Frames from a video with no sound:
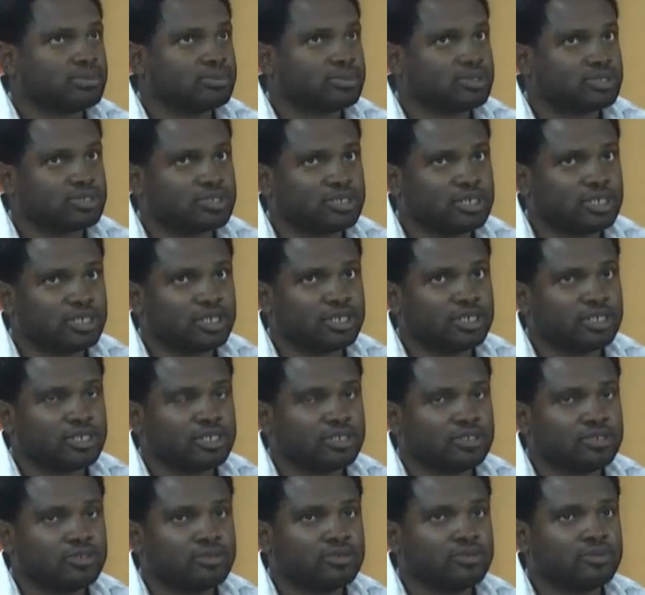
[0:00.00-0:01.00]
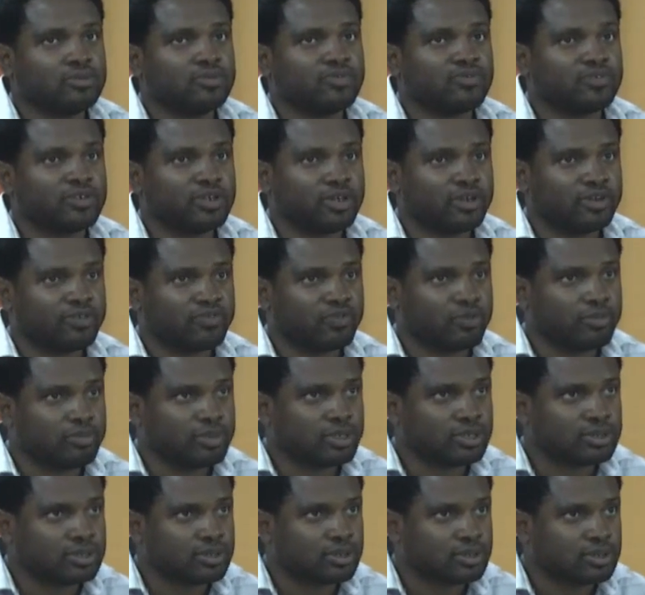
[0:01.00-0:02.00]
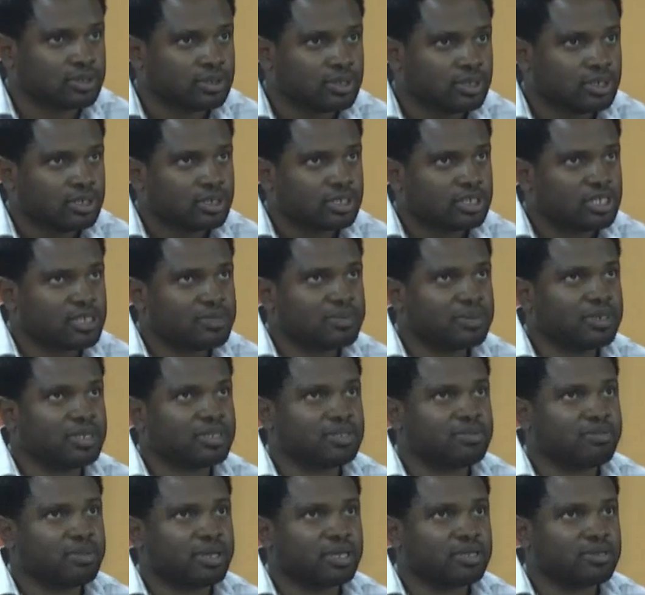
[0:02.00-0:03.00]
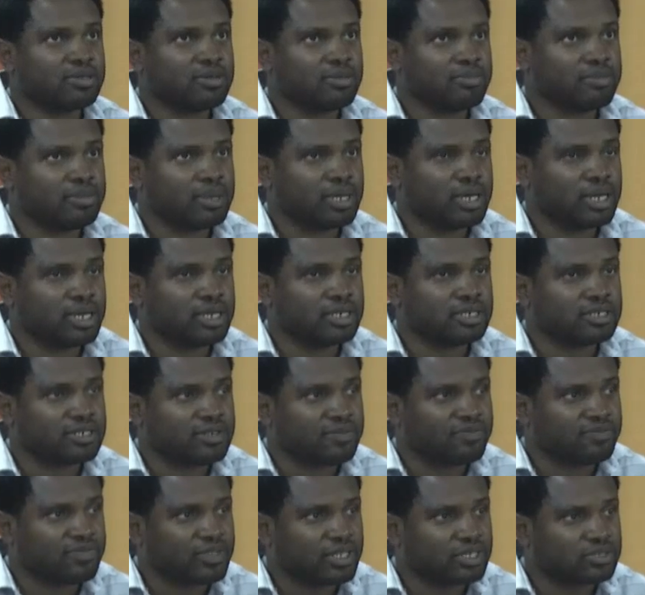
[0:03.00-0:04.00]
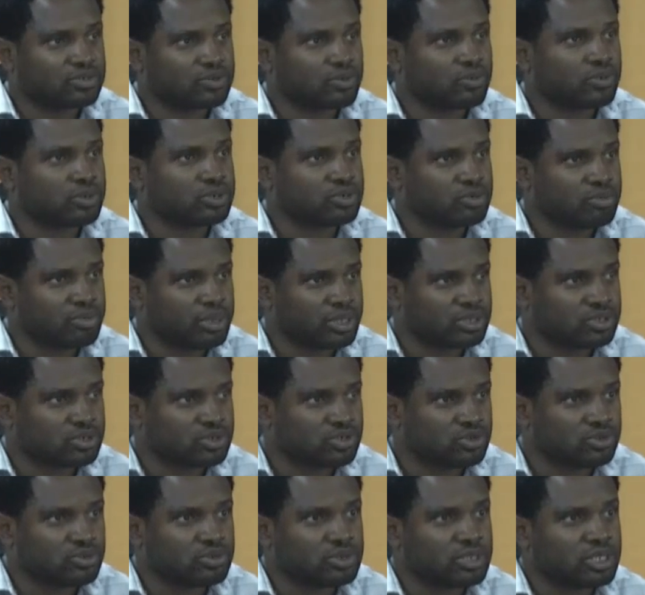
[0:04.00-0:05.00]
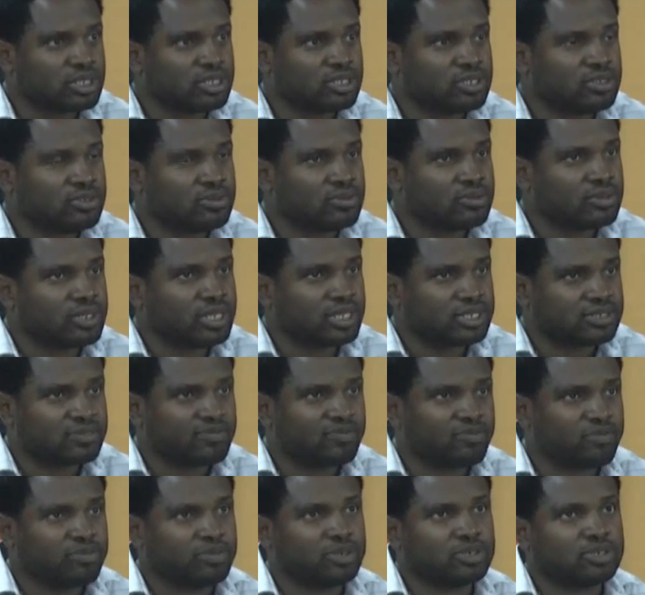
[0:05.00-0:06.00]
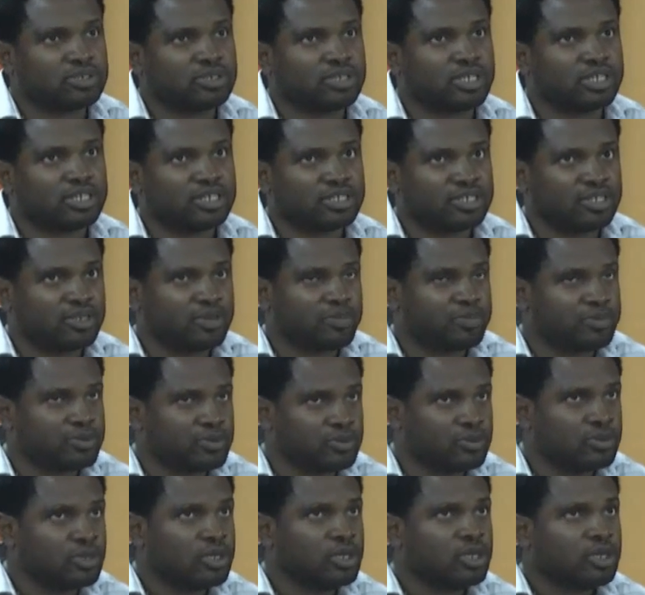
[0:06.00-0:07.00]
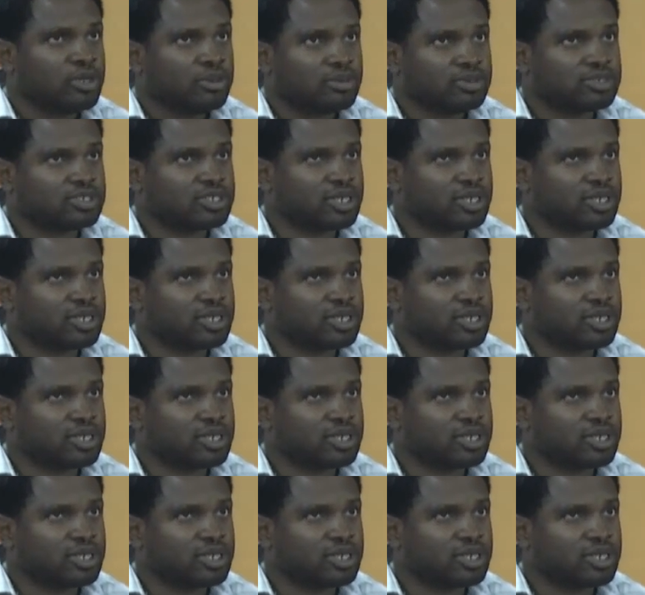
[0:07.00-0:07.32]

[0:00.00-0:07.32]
I'm just saying, you know, for your information, keep it at the back of your mind. If that's not what you're meant to do, then, you know, that's information that can help you. But